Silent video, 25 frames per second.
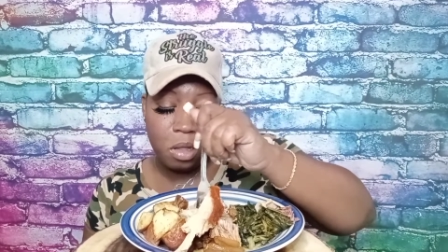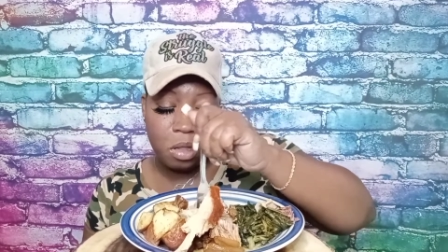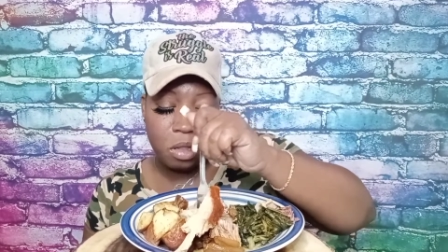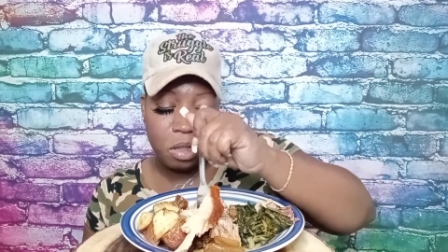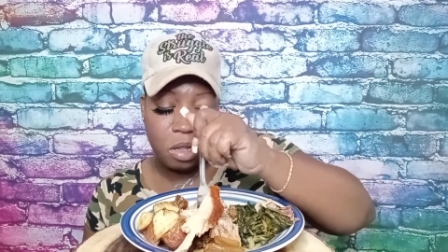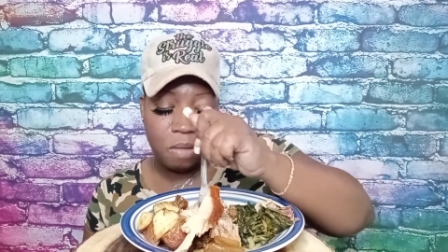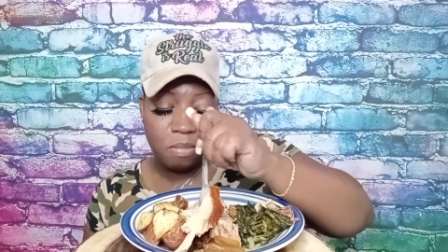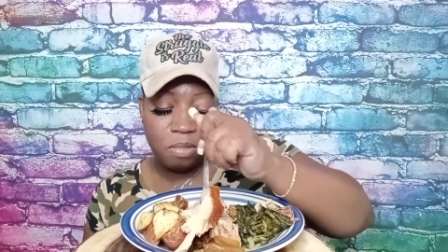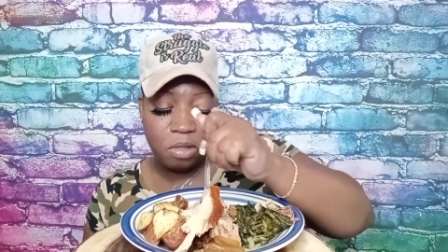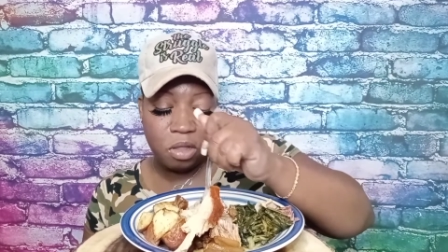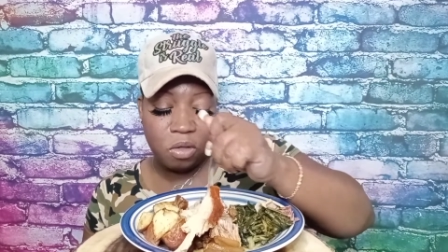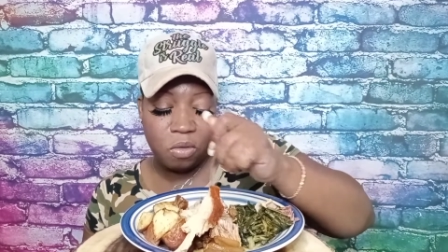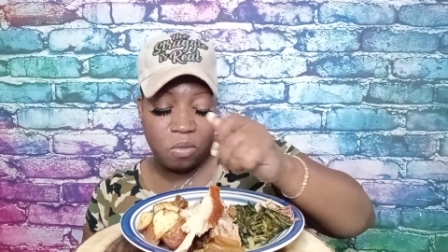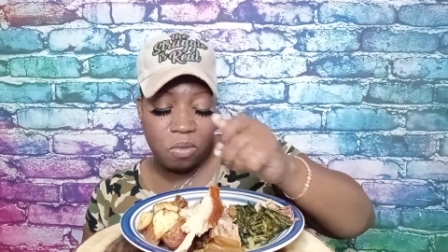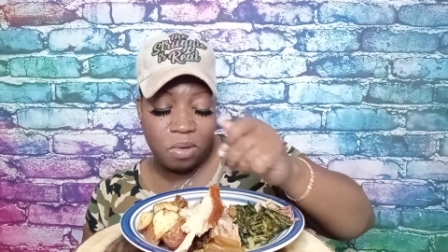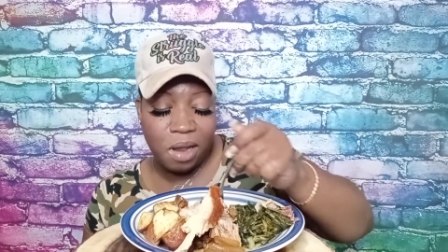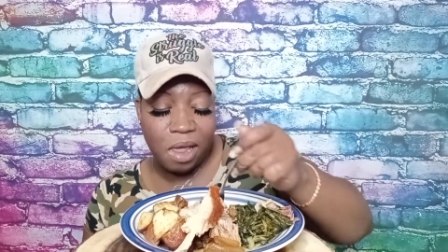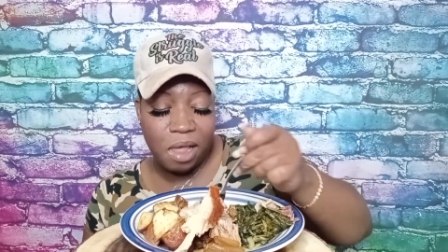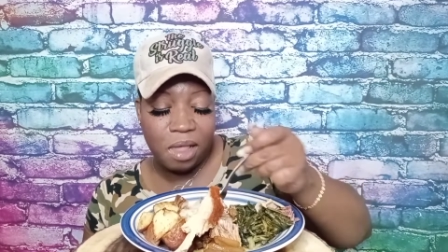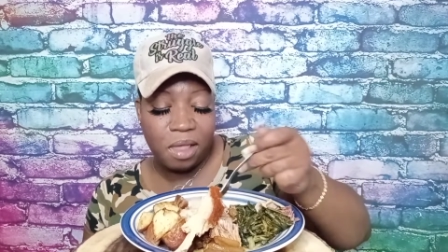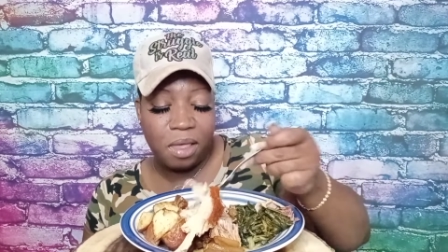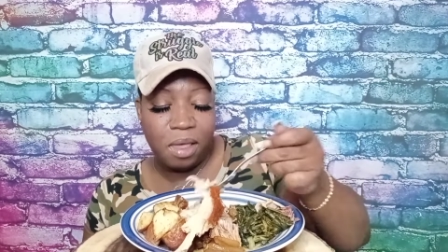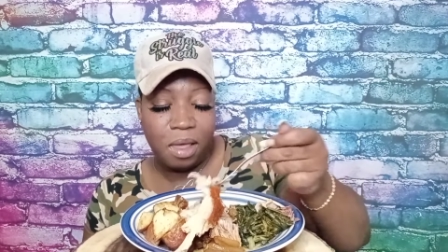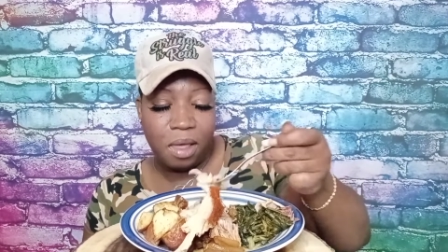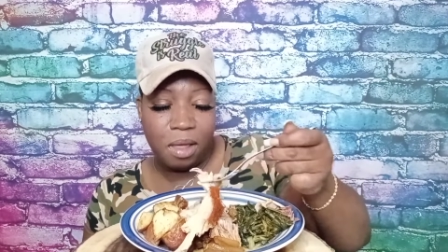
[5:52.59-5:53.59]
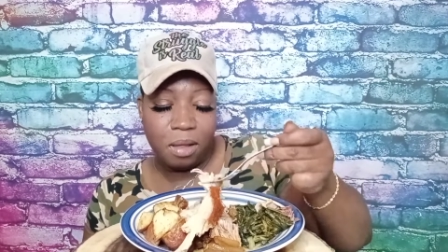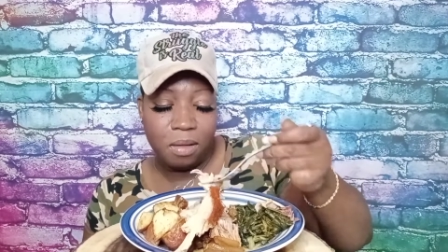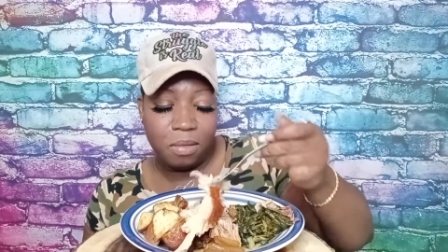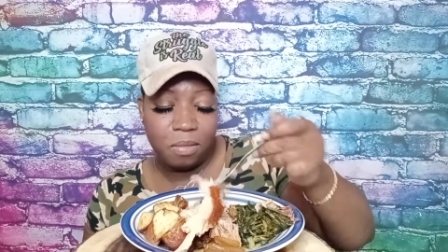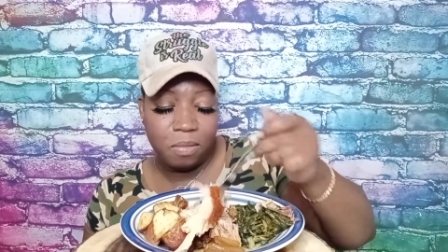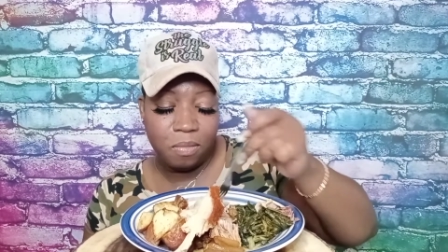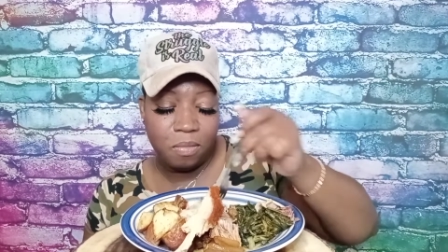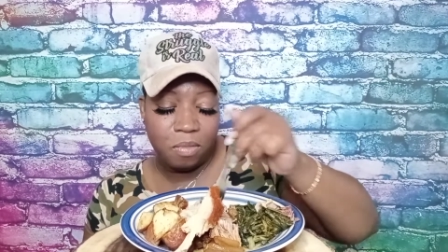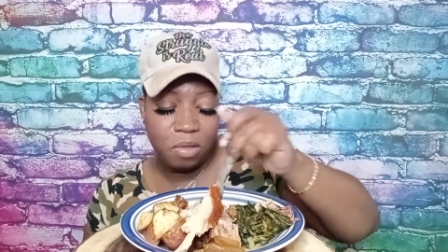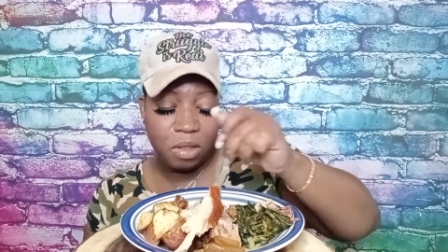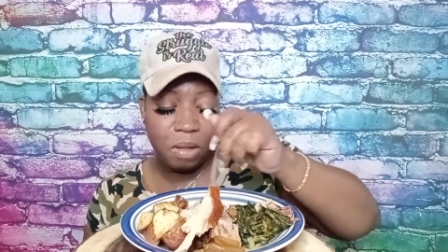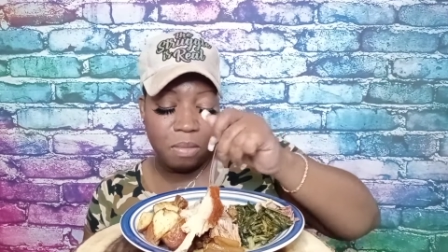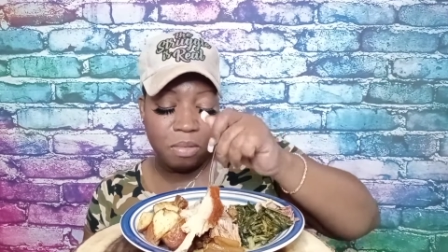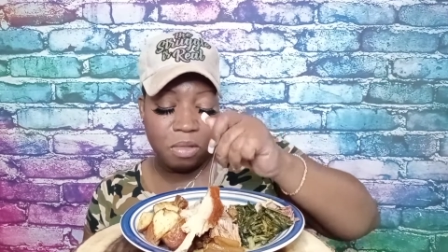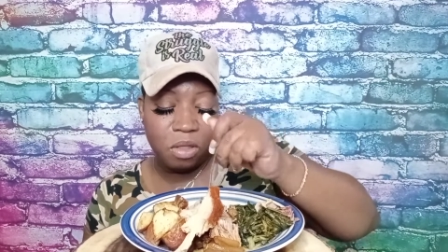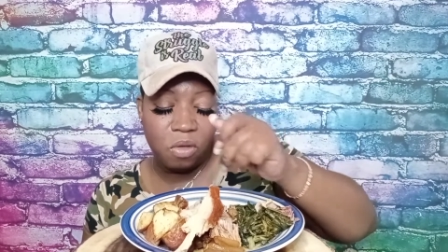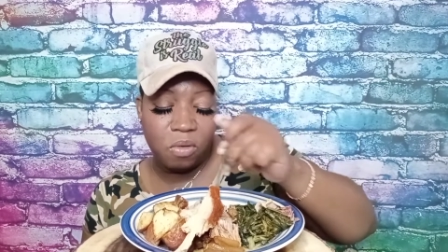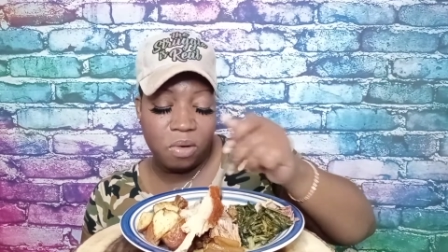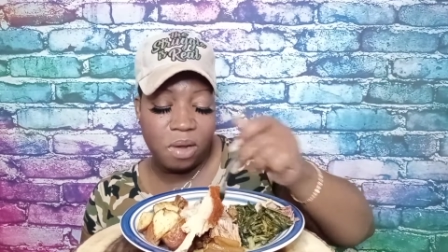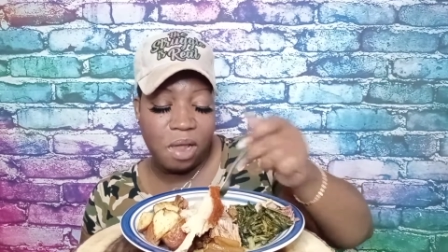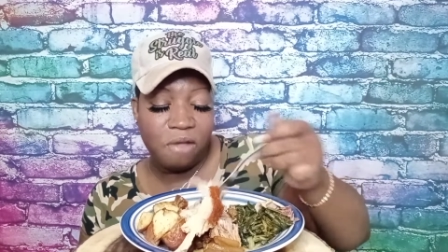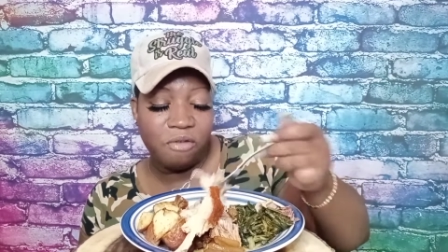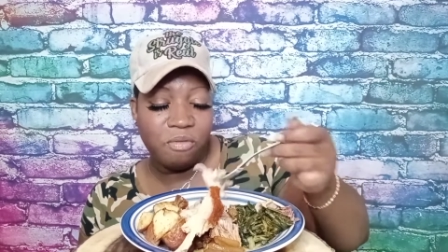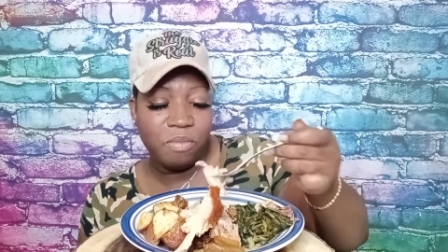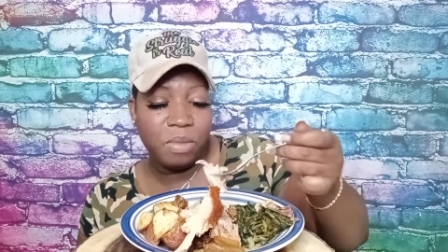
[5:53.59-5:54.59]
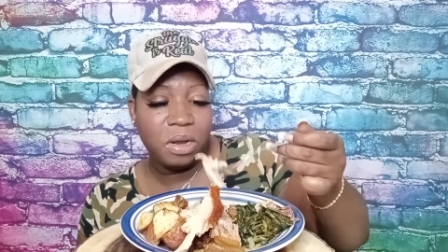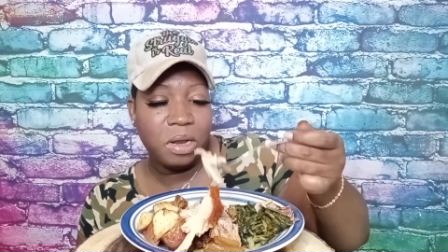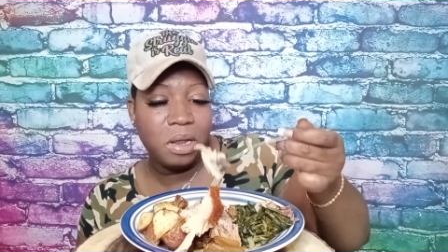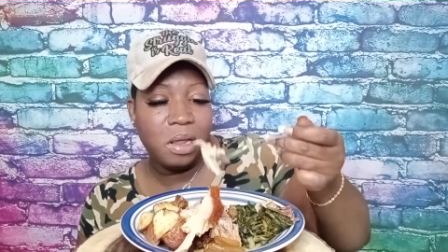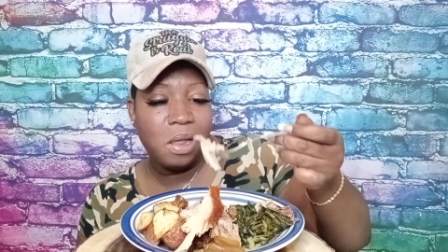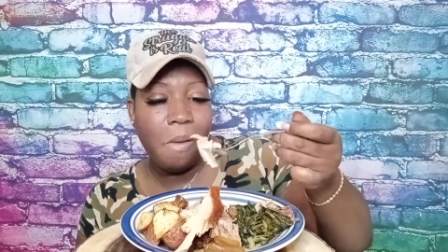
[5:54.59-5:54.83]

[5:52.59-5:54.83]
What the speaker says: something you would like, something you would like for me to